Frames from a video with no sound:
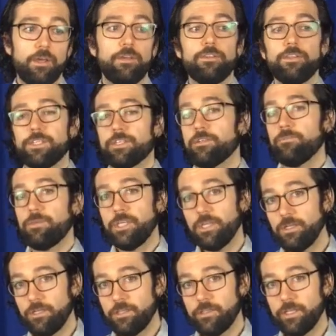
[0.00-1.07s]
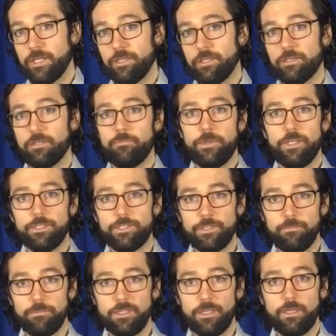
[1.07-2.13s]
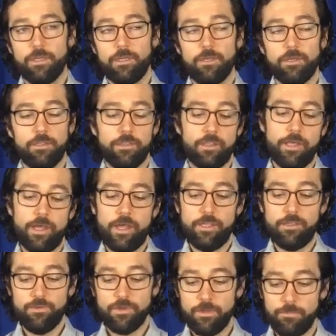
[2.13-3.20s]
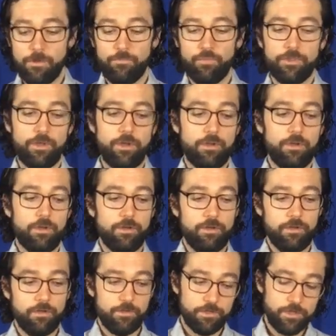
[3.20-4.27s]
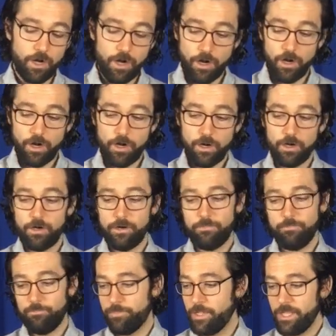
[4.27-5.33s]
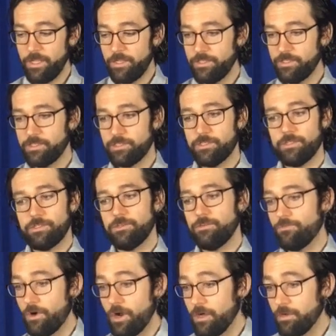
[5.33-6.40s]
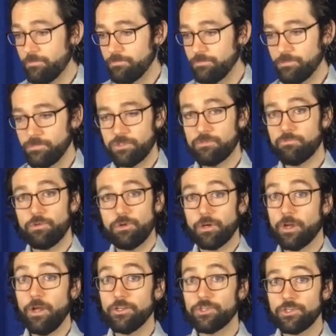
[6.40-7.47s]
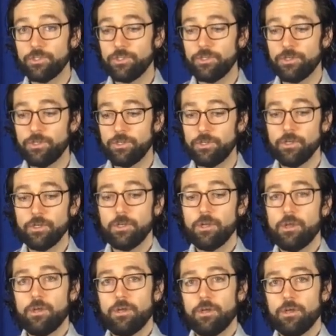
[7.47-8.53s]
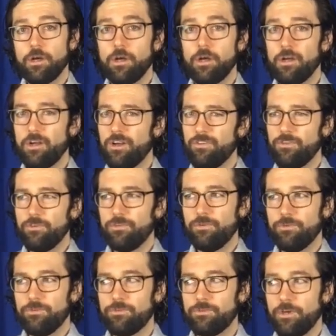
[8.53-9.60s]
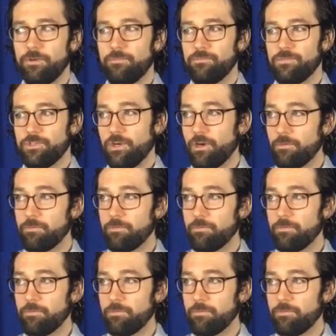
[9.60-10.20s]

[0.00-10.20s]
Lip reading: This can be anything. It can be something that you came up with on guitar, bass, drums, percussion, although drums are